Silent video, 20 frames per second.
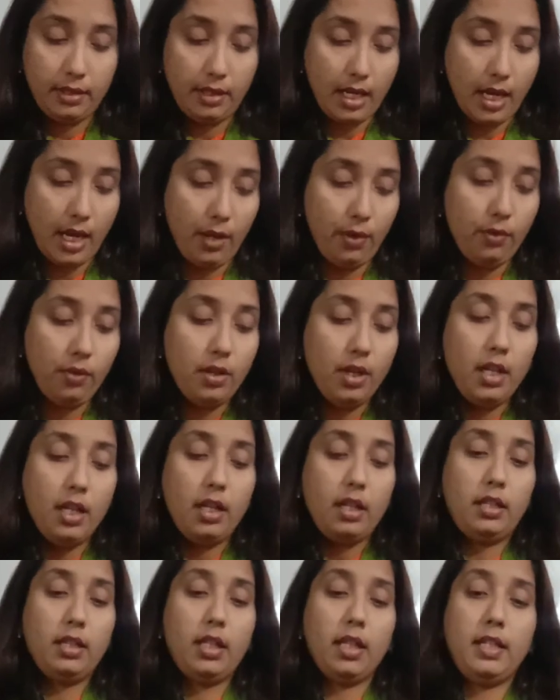Now
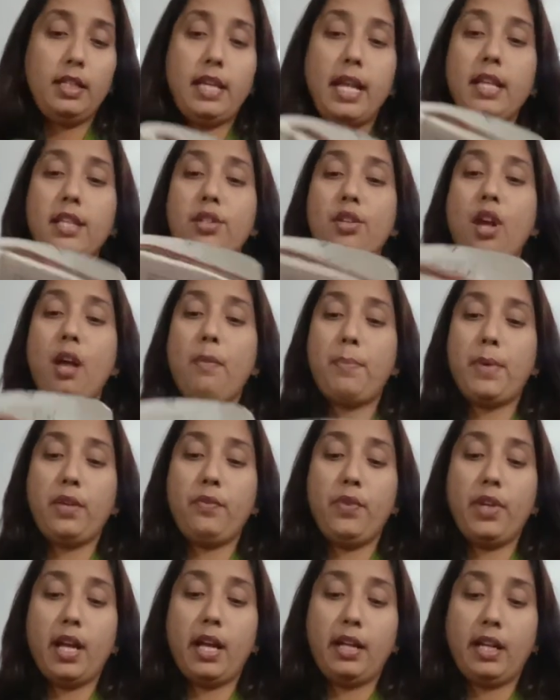the next
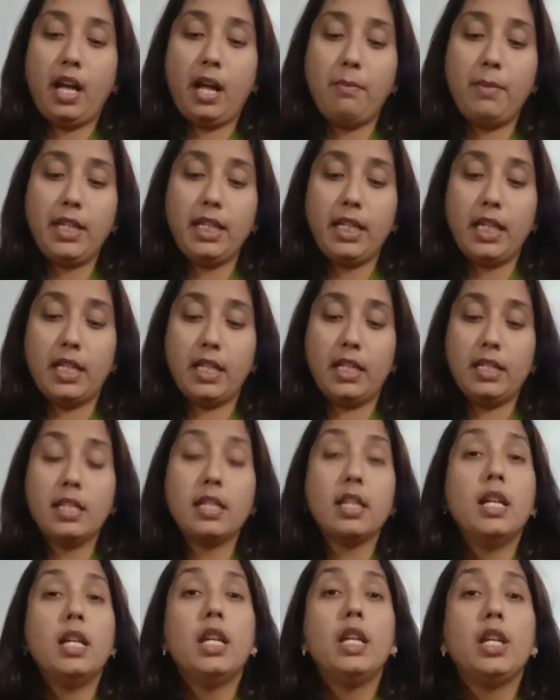topic we are coming is
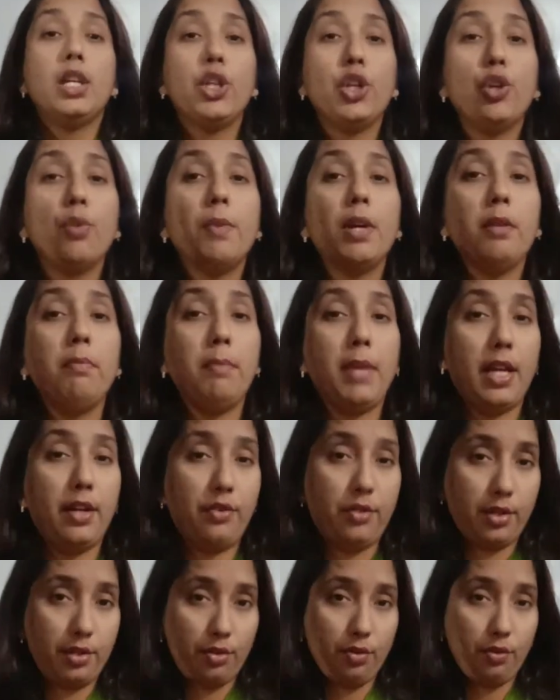
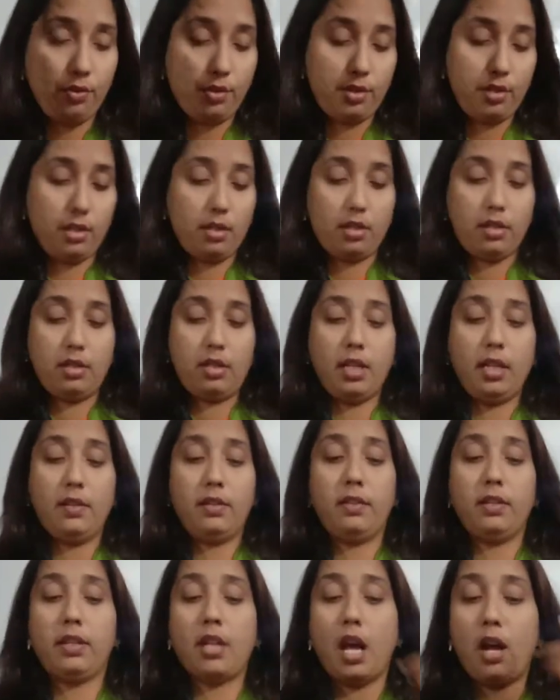human-made resources. Till
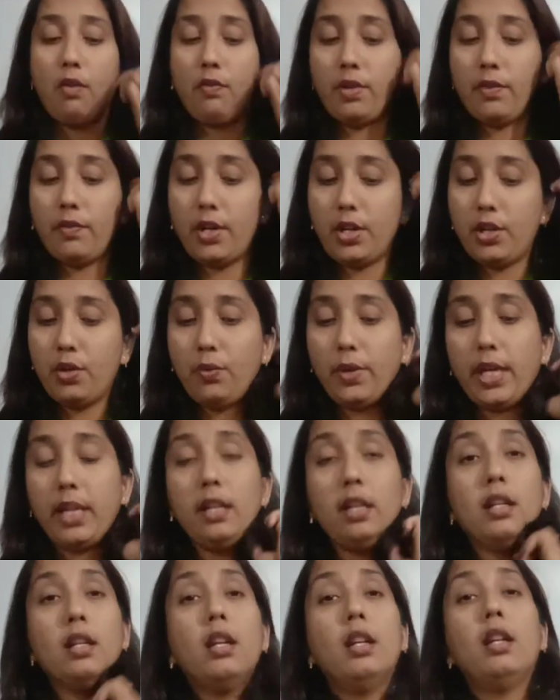now we were doing
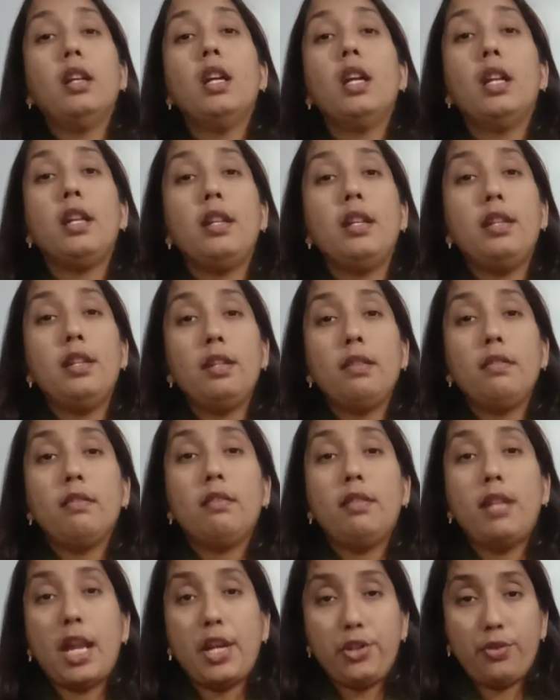
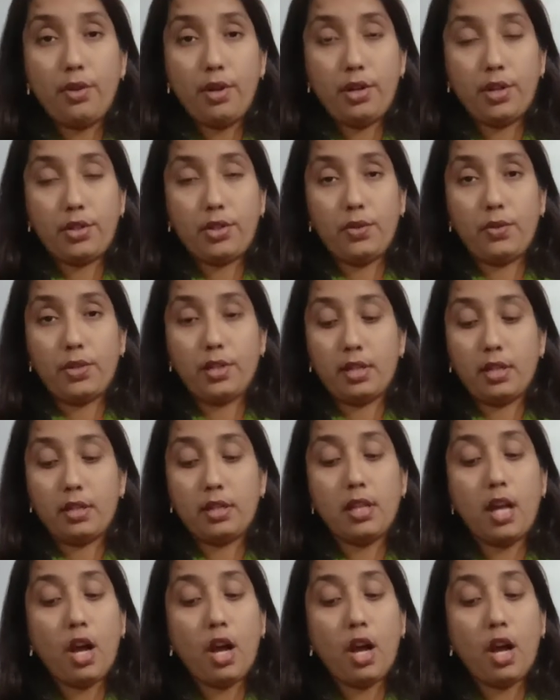natural resources.